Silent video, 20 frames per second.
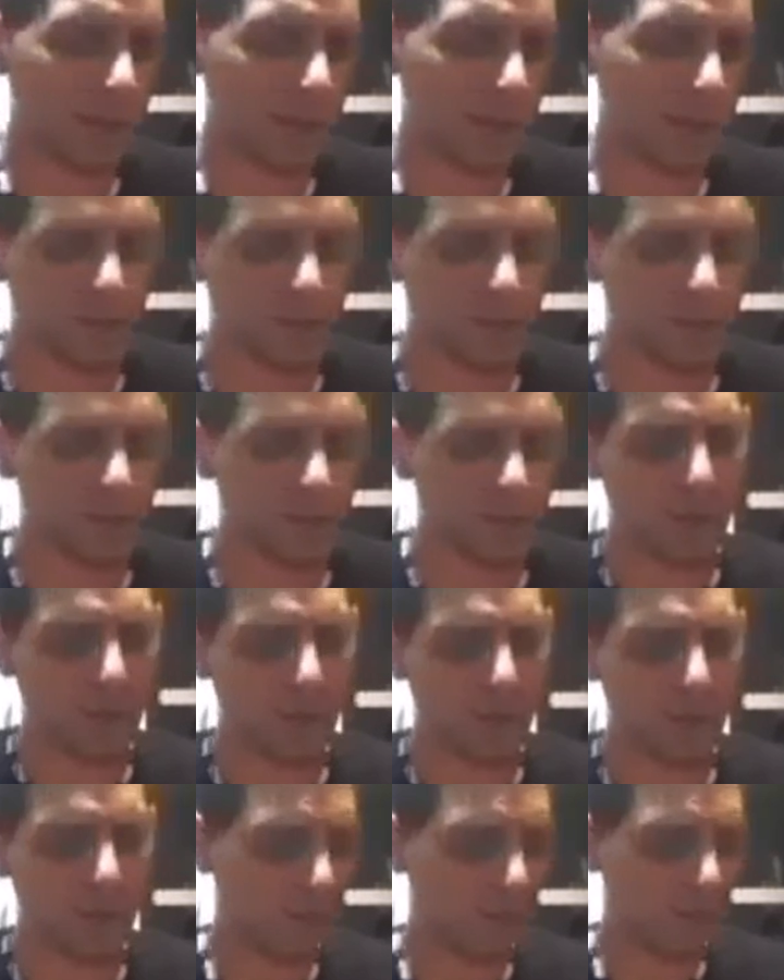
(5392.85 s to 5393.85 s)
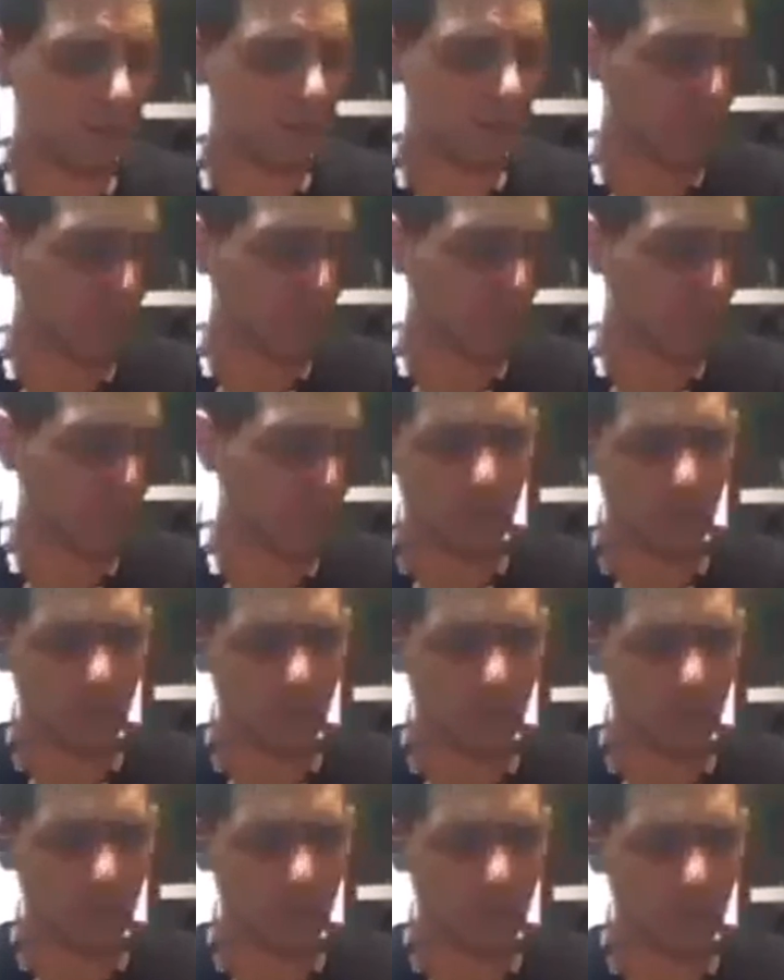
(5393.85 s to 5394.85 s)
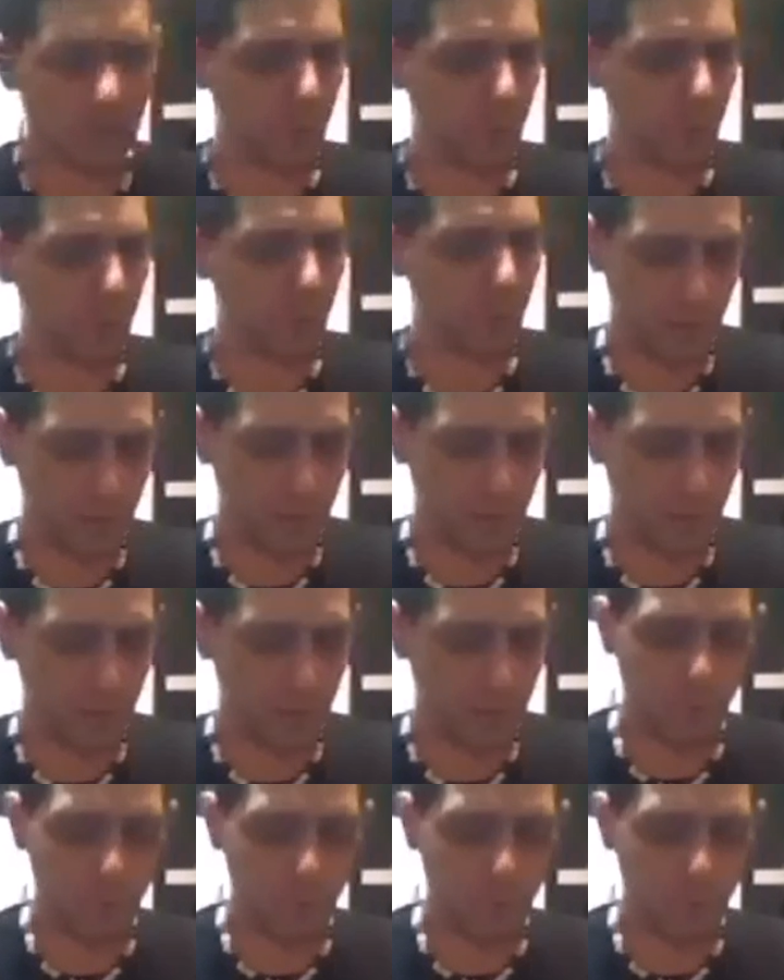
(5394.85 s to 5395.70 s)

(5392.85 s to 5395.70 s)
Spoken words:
The recent information that they found